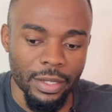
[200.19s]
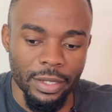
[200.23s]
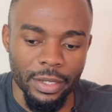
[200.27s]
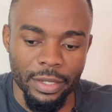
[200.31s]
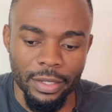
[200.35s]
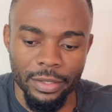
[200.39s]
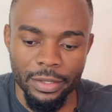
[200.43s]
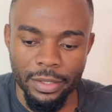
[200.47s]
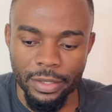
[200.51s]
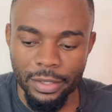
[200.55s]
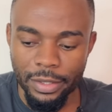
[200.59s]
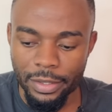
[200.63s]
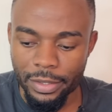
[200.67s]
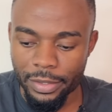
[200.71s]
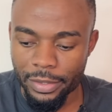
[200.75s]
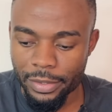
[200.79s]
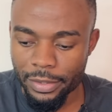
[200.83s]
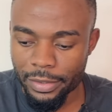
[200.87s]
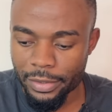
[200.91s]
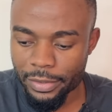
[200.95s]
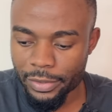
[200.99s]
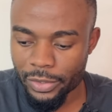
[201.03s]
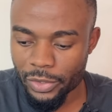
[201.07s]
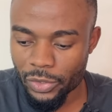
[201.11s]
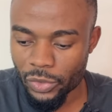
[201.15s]

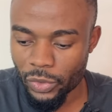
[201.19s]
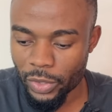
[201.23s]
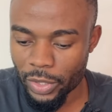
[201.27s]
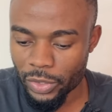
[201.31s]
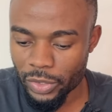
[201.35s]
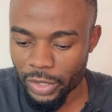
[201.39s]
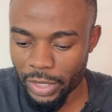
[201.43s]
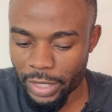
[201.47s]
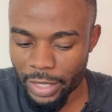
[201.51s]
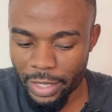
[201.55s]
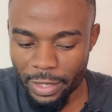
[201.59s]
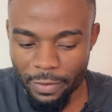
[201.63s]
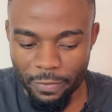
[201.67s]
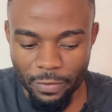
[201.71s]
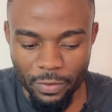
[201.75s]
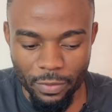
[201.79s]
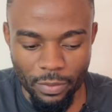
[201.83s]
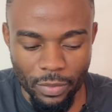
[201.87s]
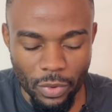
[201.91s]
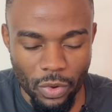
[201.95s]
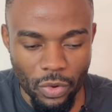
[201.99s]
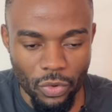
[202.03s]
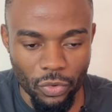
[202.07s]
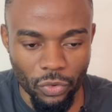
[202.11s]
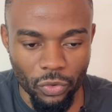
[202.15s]
uh, to actually give you
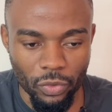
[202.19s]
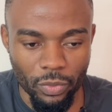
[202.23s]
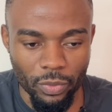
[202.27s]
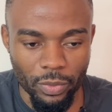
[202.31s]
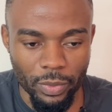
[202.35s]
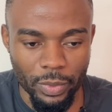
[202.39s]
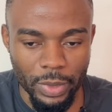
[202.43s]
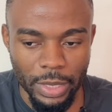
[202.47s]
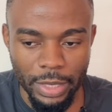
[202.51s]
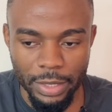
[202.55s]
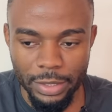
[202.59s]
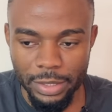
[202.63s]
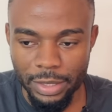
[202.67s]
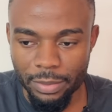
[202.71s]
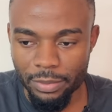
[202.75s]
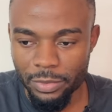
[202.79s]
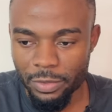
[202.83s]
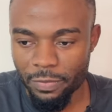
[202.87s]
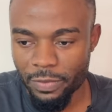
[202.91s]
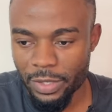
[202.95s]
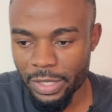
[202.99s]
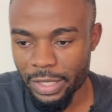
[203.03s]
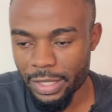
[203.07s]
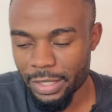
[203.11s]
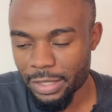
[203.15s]
more room in terms of
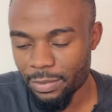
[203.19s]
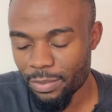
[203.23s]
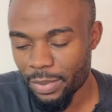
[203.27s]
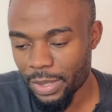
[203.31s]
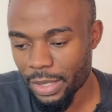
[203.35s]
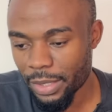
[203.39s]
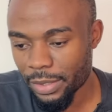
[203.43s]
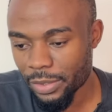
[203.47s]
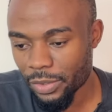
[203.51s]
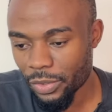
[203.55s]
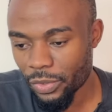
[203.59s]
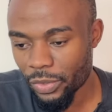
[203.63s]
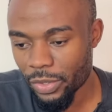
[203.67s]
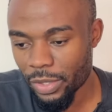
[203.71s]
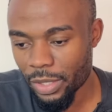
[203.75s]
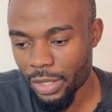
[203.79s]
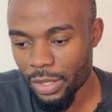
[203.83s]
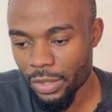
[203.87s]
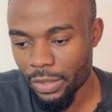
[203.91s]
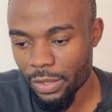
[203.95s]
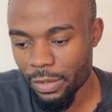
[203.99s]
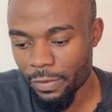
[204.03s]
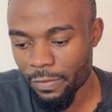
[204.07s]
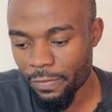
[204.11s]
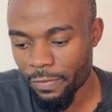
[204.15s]
the display so you got a
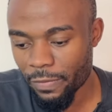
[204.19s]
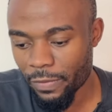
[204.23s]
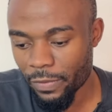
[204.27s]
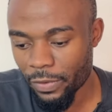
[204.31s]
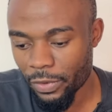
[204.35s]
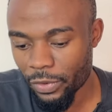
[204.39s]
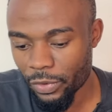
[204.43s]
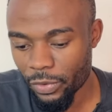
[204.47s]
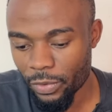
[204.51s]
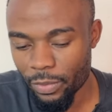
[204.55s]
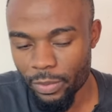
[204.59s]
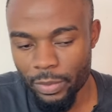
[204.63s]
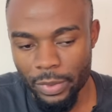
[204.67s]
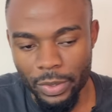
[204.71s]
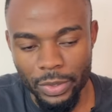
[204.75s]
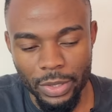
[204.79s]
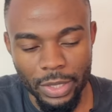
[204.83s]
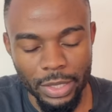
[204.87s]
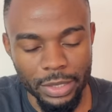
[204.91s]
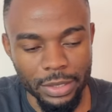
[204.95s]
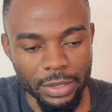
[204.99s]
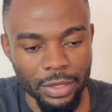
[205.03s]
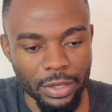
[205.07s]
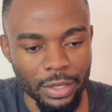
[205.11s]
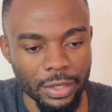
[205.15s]
lot of room on the
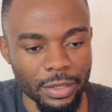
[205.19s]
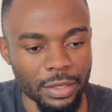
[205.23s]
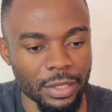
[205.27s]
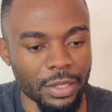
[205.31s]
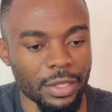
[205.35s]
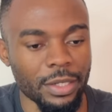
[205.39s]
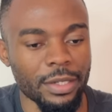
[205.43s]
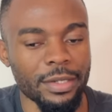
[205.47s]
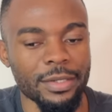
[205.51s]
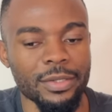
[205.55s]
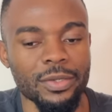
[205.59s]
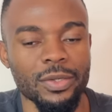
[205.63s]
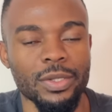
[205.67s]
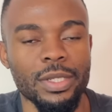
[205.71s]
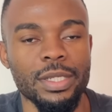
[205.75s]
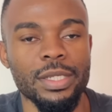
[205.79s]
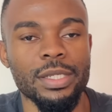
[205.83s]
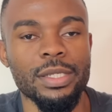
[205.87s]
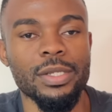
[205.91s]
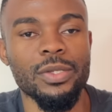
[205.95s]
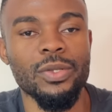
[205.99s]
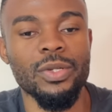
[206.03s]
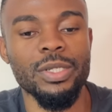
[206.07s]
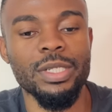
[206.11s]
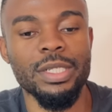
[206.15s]
screen so this
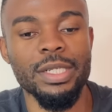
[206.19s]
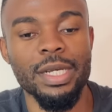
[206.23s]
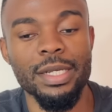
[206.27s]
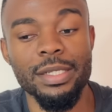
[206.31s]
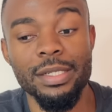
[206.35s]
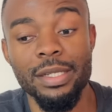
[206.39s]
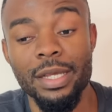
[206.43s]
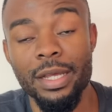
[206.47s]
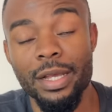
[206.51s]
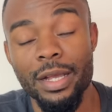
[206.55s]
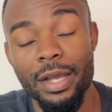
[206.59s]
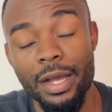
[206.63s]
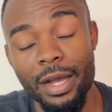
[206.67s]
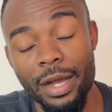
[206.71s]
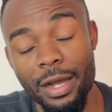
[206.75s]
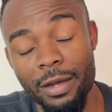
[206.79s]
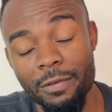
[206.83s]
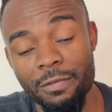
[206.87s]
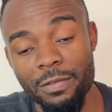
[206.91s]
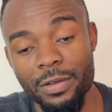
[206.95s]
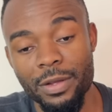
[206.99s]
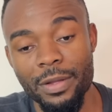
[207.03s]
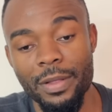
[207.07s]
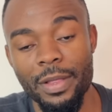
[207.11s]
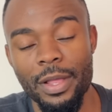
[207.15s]
is not just a
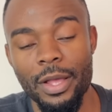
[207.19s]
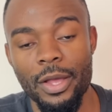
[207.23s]
cover